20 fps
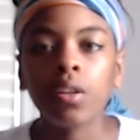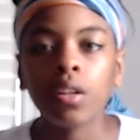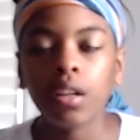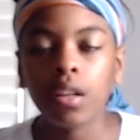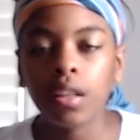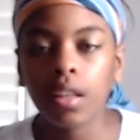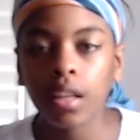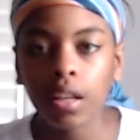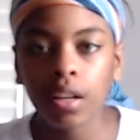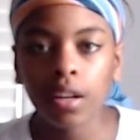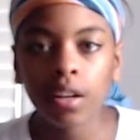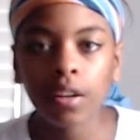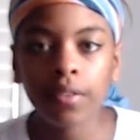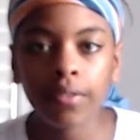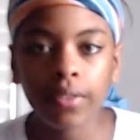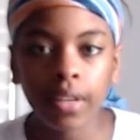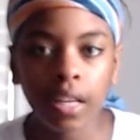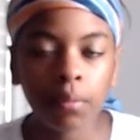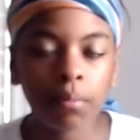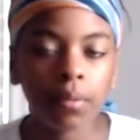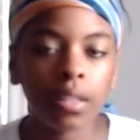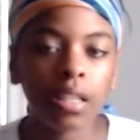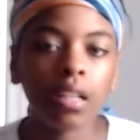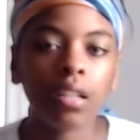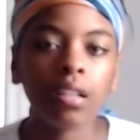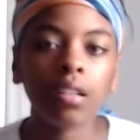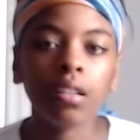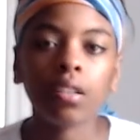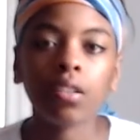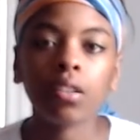in her family,
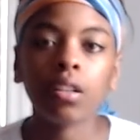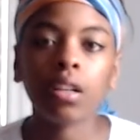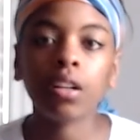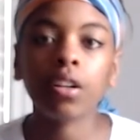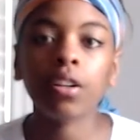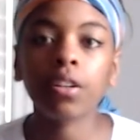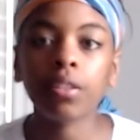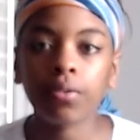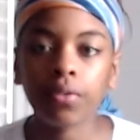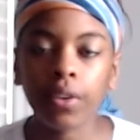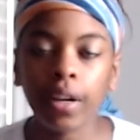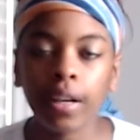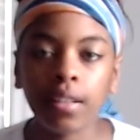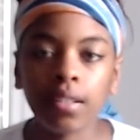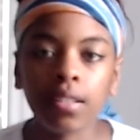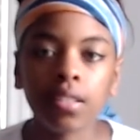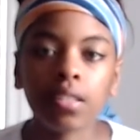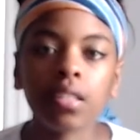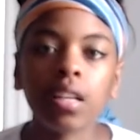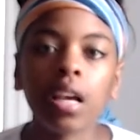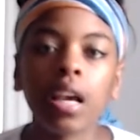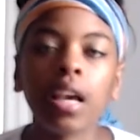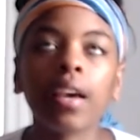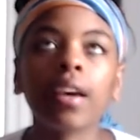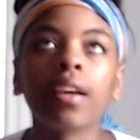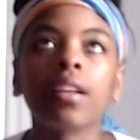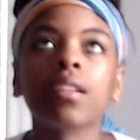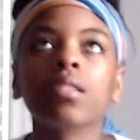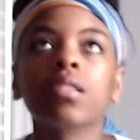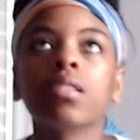in her friends,
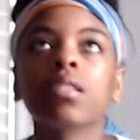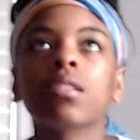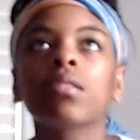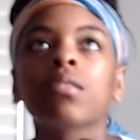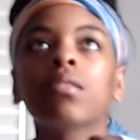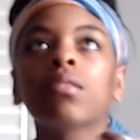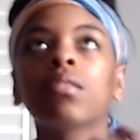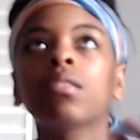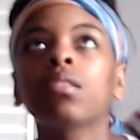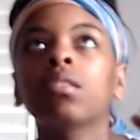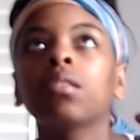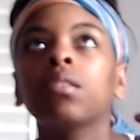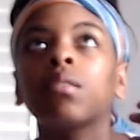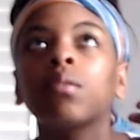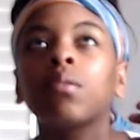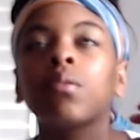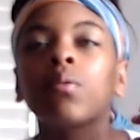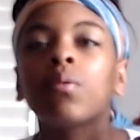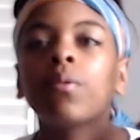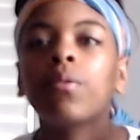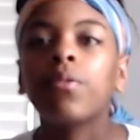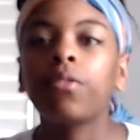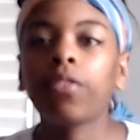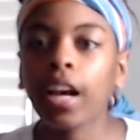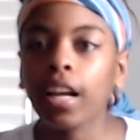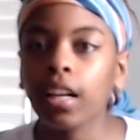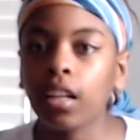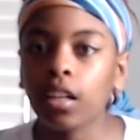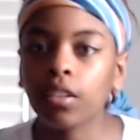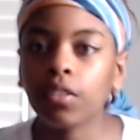and
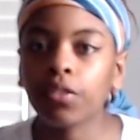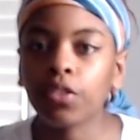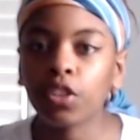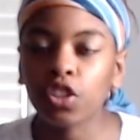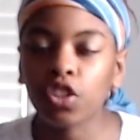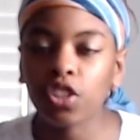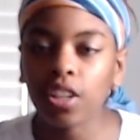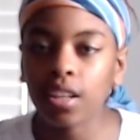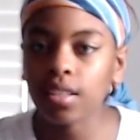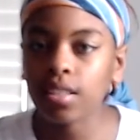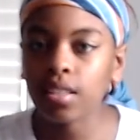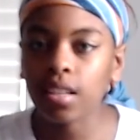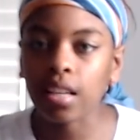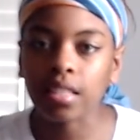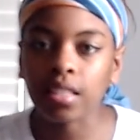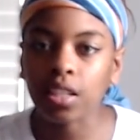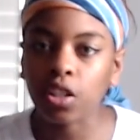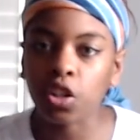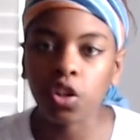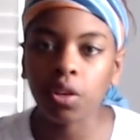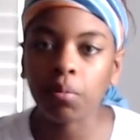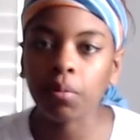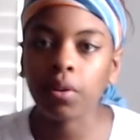fighting for justice and human